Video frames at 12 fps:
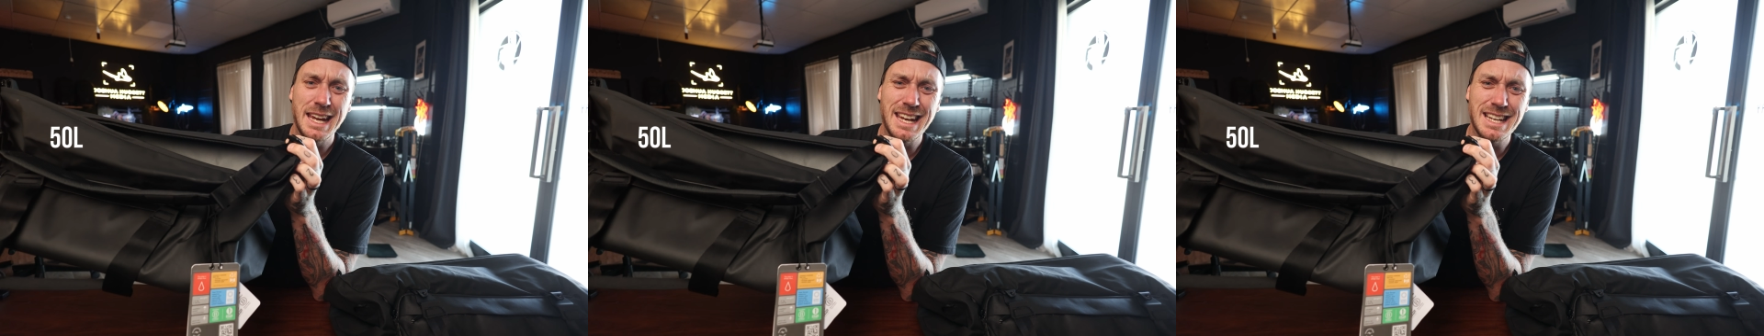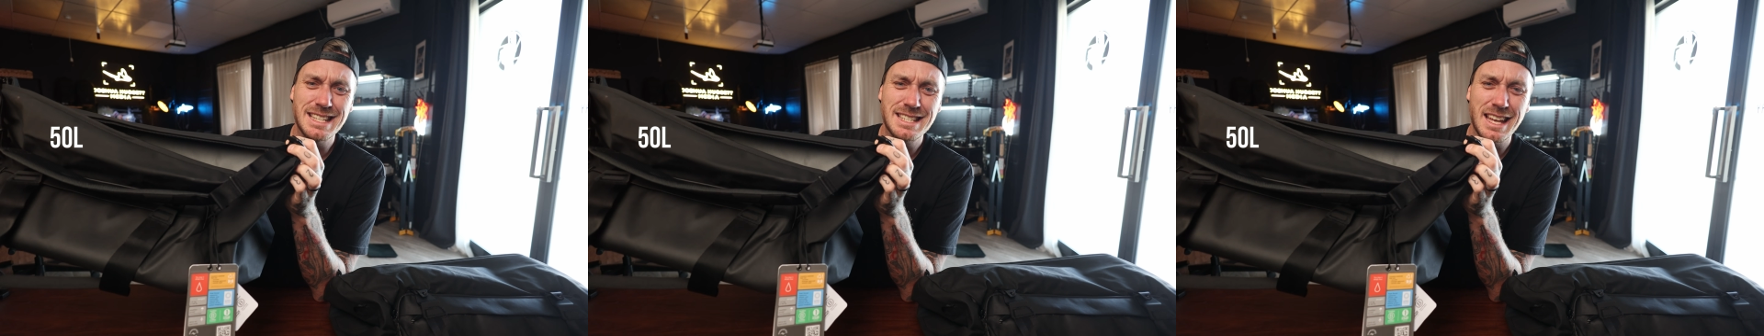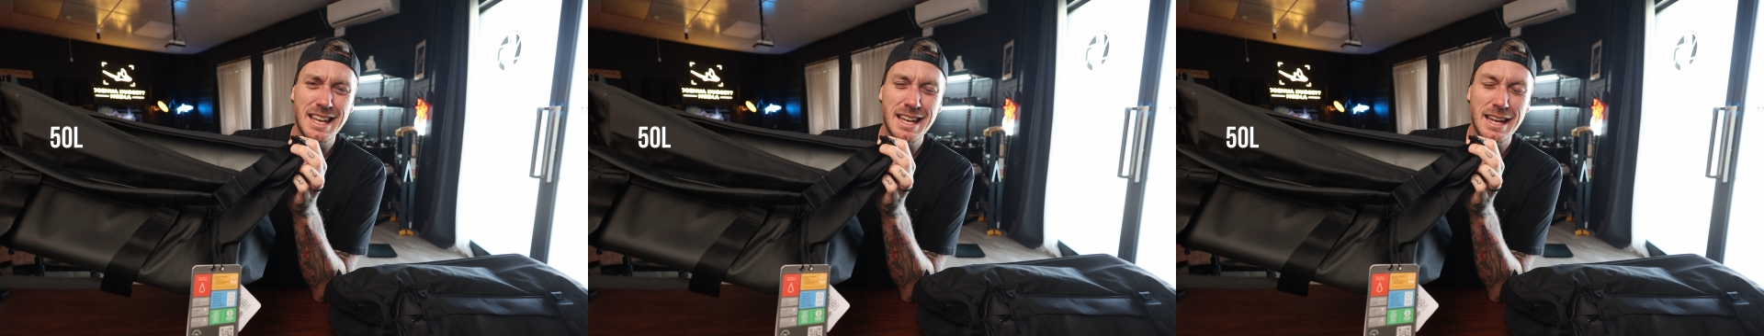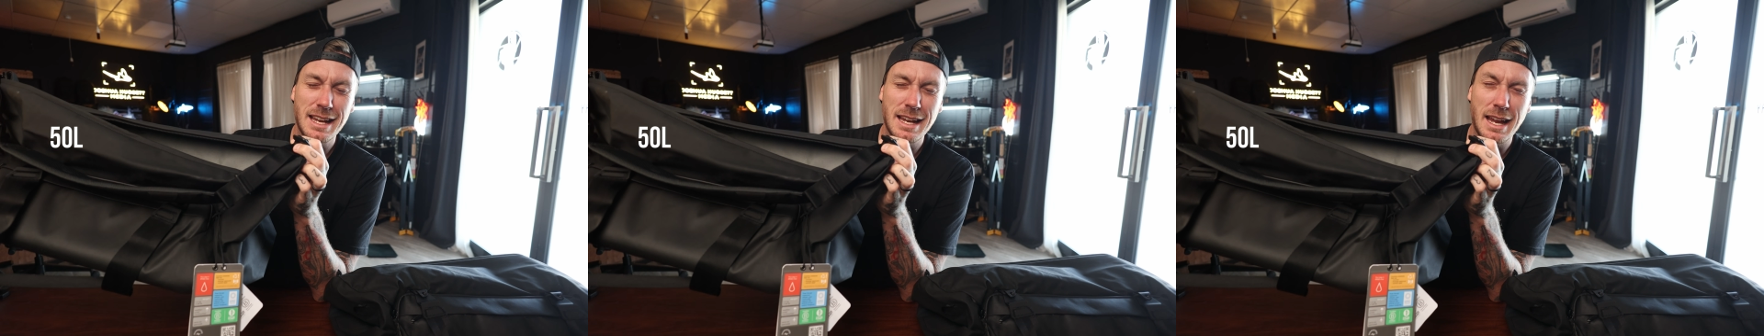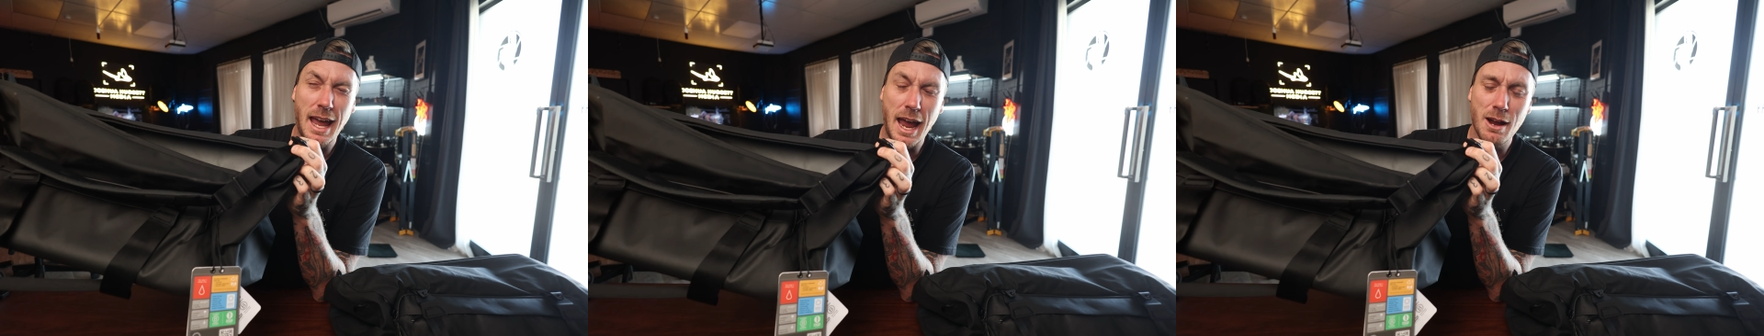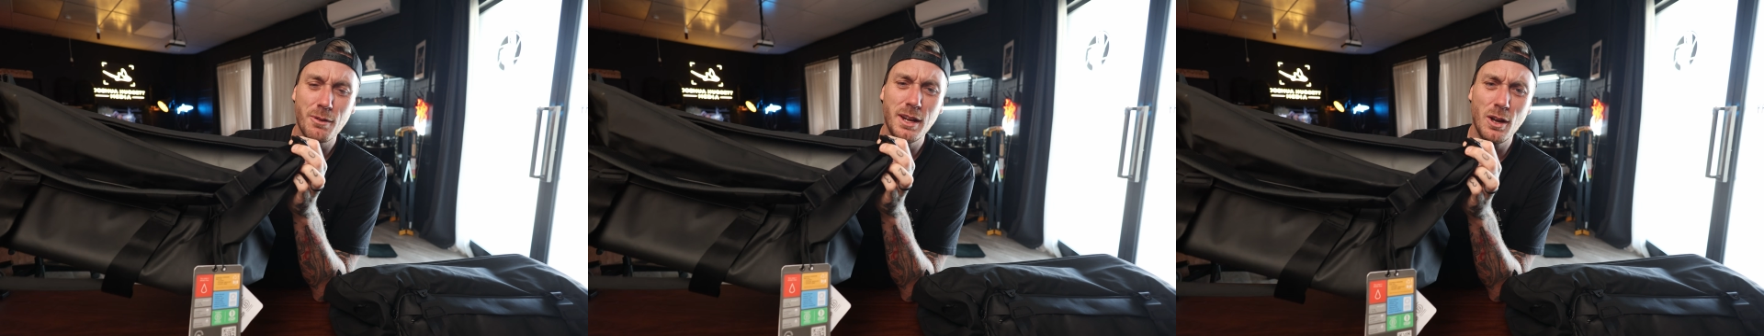is
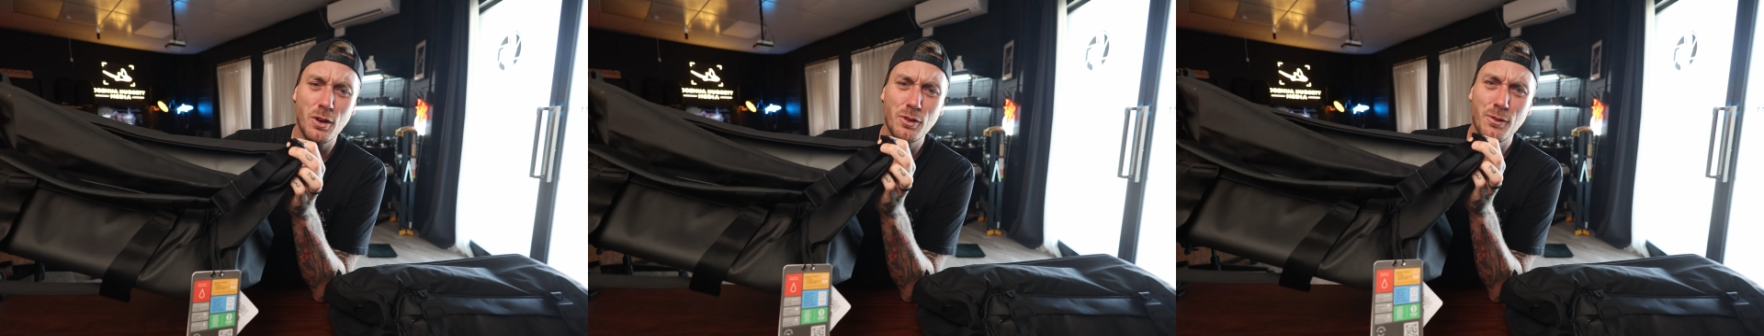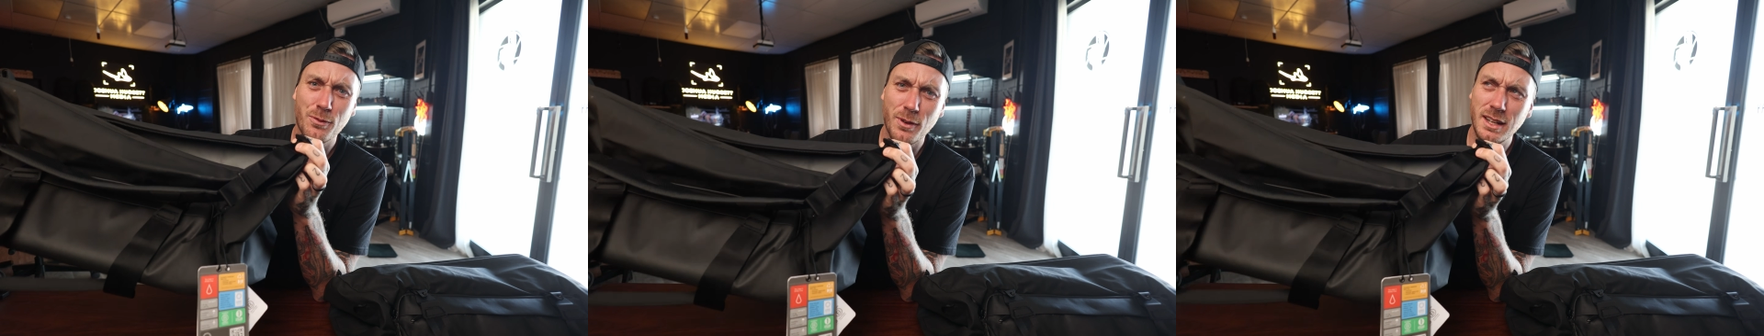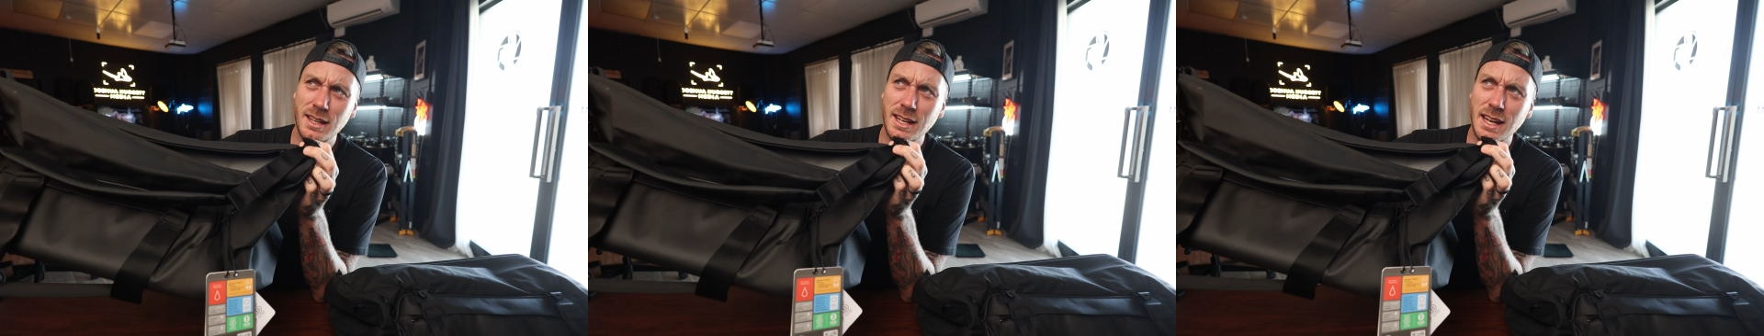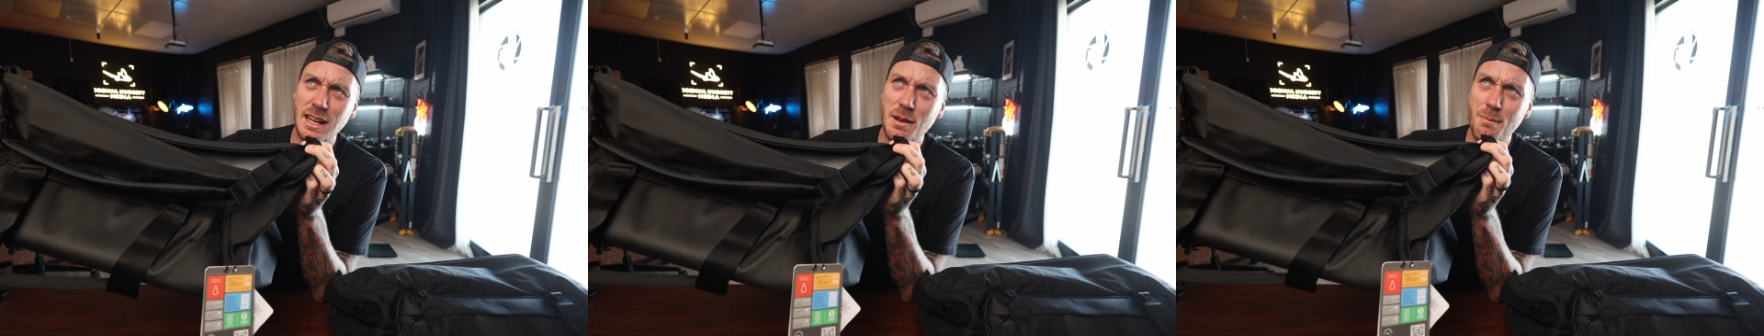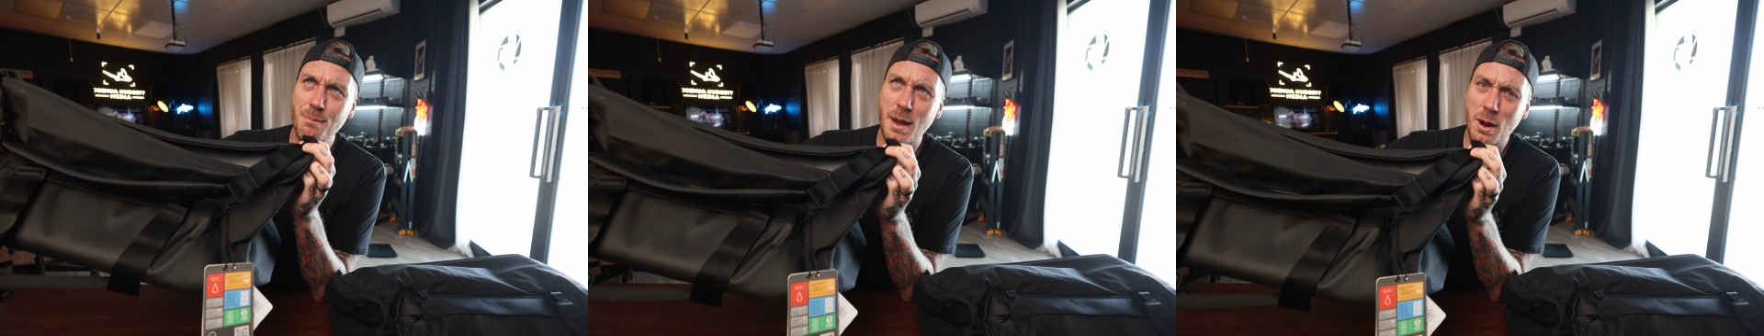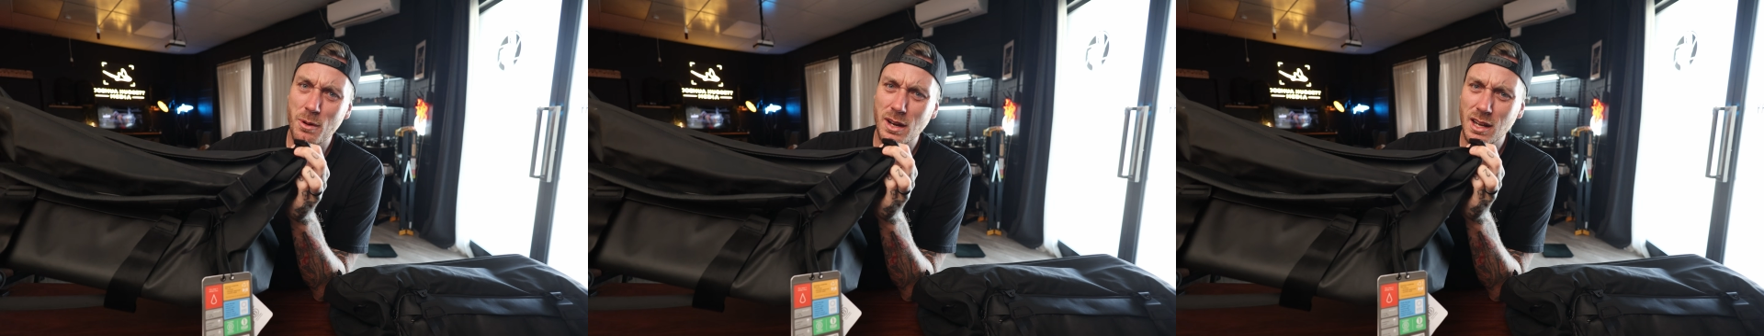carry-on friendly in
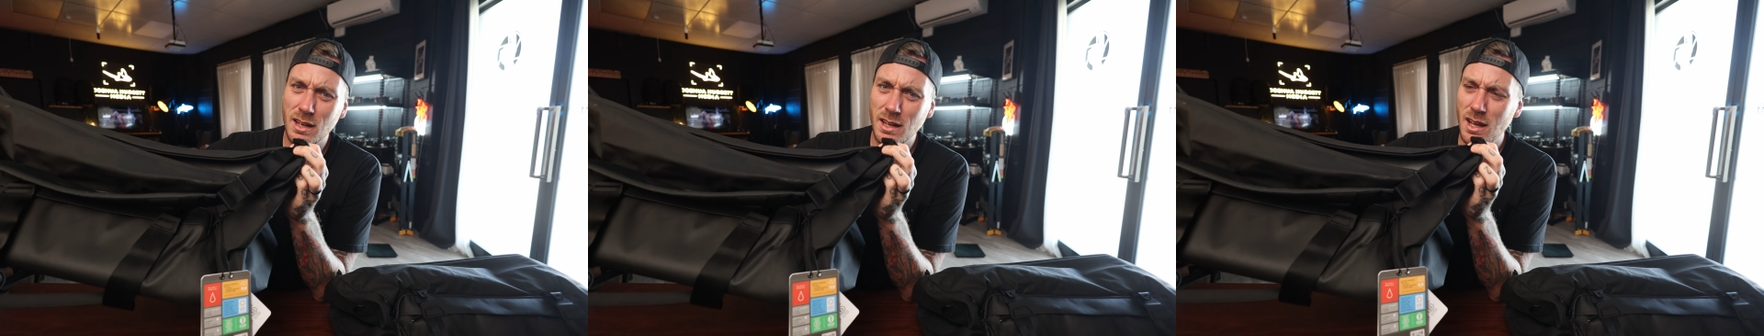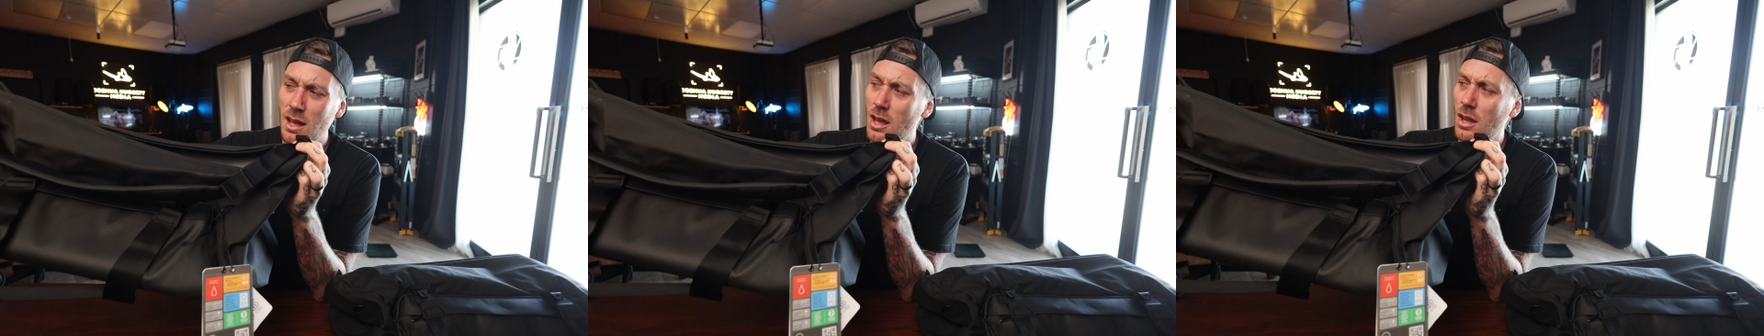America.